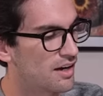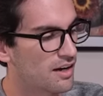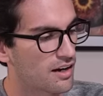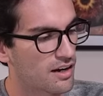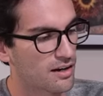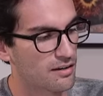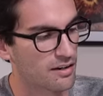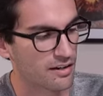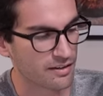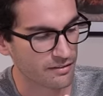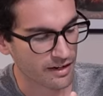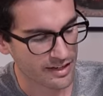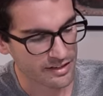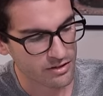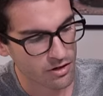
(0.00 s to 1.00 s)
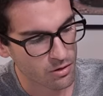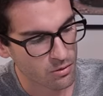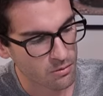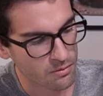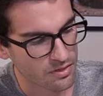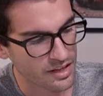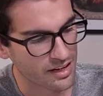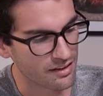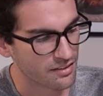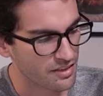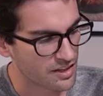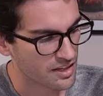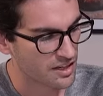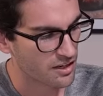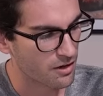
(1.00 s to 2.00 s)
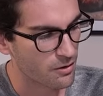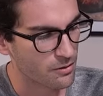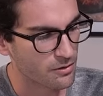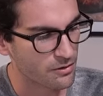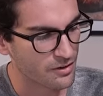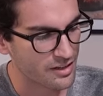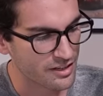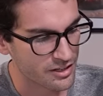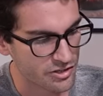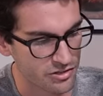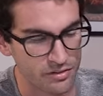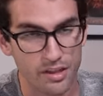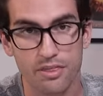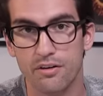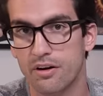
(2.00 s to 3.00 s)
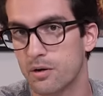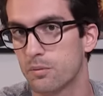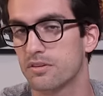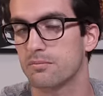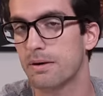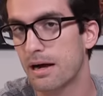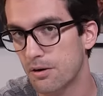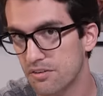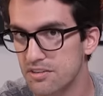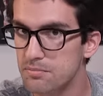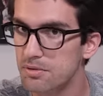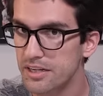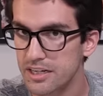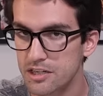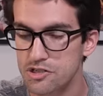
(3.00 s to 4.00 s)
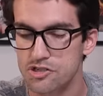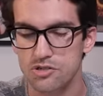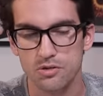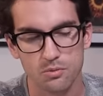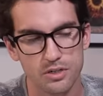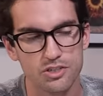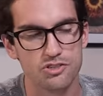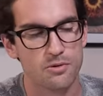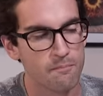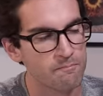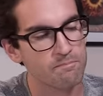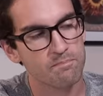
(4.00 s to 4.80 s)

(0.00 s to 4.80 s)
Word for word: I know that the owner initially thought it was a power supply issue, which